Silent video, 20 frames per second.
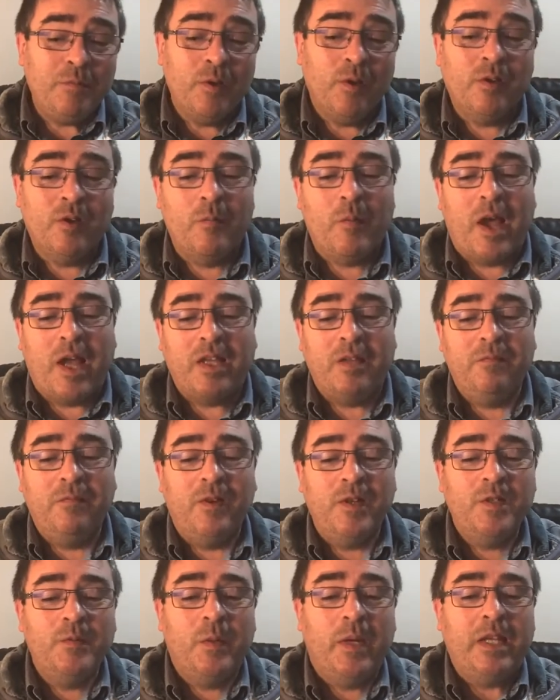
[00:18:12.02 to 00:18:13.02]
And he keeps on
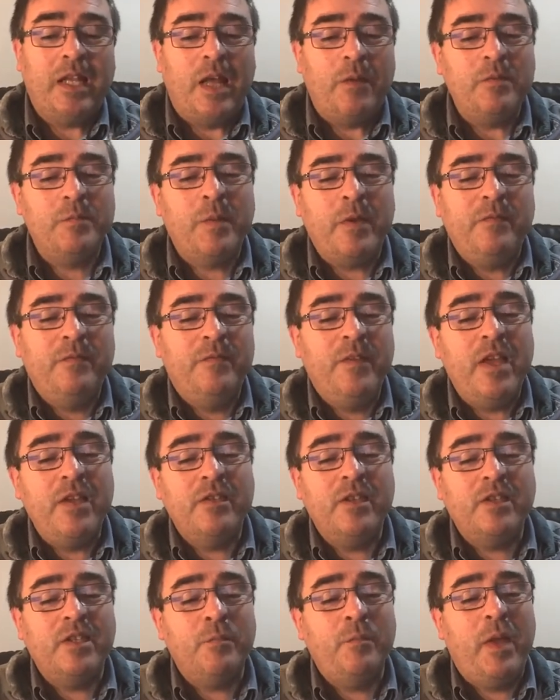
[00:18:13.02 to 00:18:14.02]
reminding, verse 29, it's
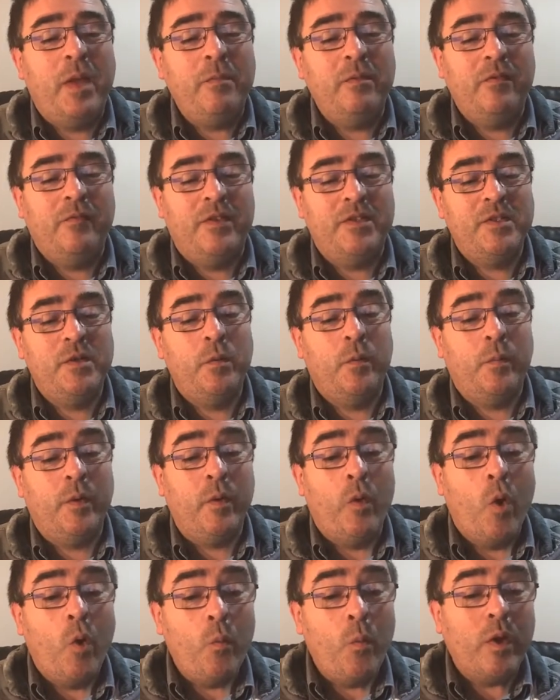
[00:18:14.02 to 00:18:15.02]
by faith that the people of
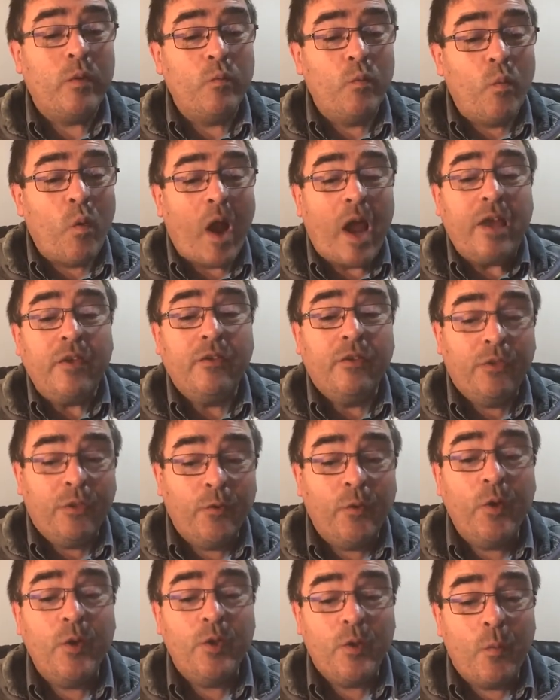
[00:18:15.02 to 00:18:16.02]
Israel went
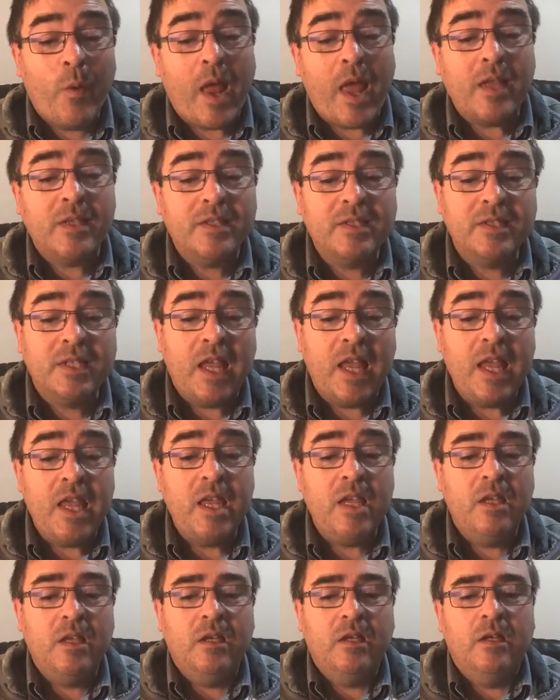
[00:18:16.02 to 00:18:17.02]
right through the Red
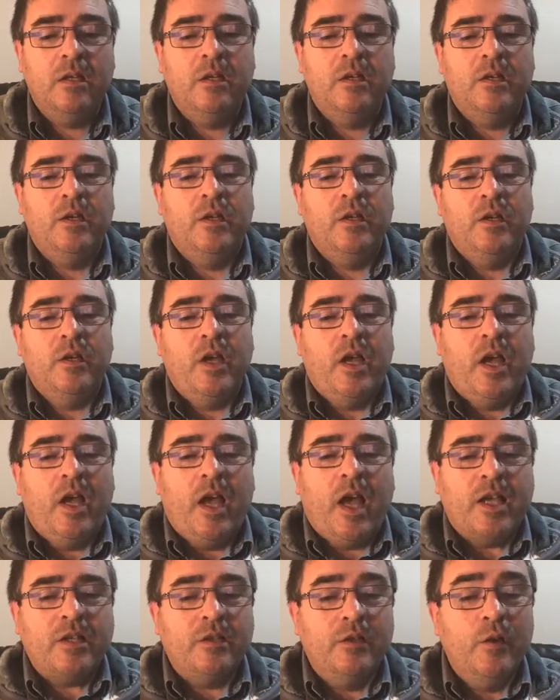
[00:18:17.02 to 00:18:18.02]
Sea,
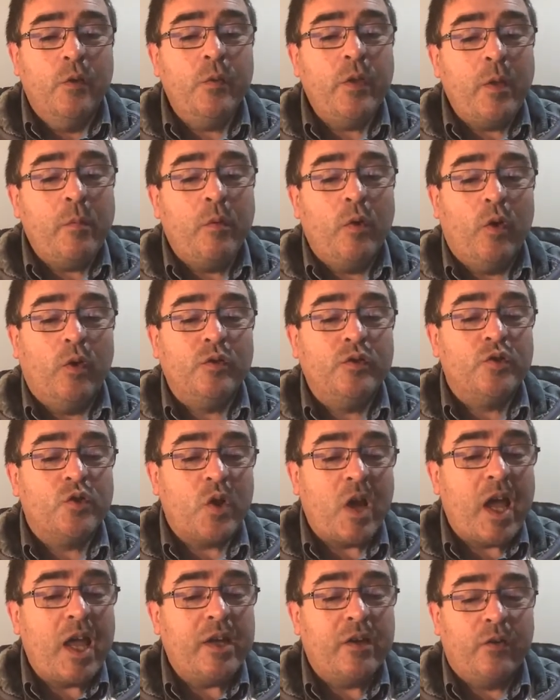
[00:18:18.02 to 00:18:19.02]
as though they
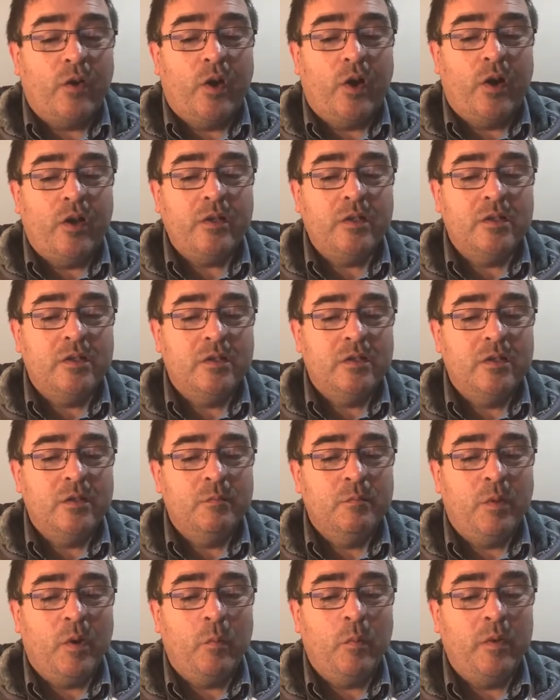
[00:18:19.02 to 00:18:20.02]
were on dry
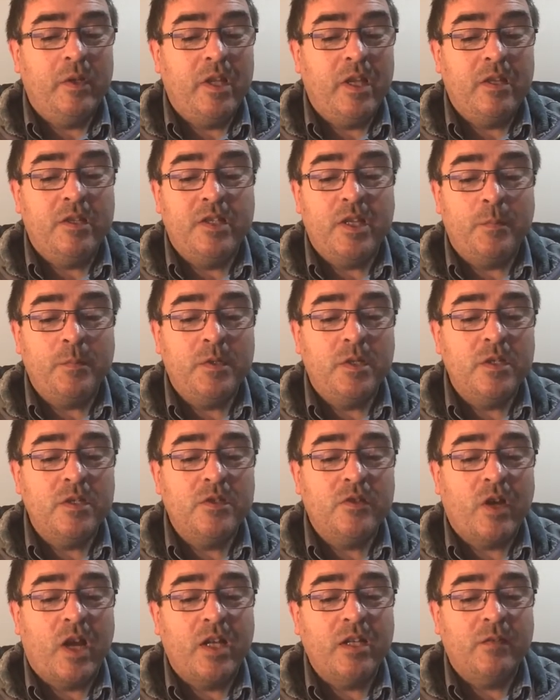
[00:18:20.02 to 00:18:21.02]
ground. But when the
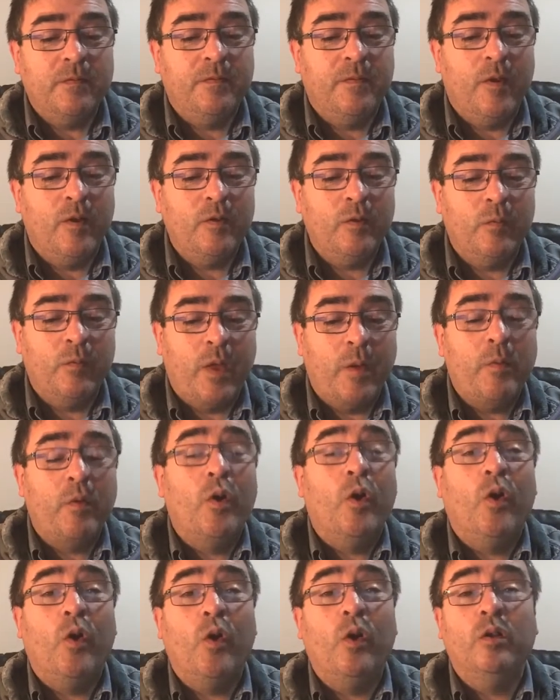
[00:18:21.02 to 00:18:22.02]
Egyptians tried to
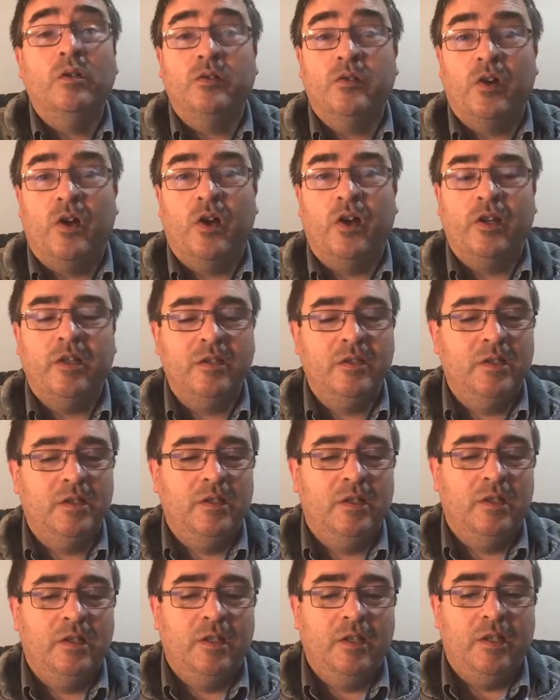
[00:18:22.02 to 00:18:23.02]
follow, they were all
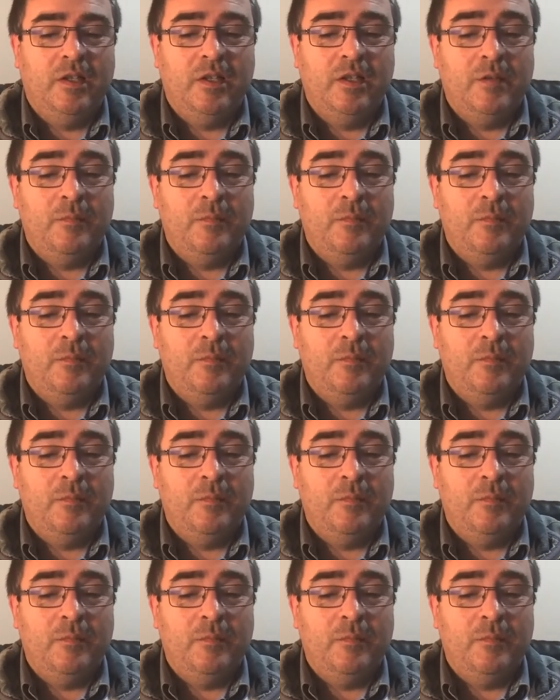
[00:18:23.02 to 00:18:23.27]
drowned.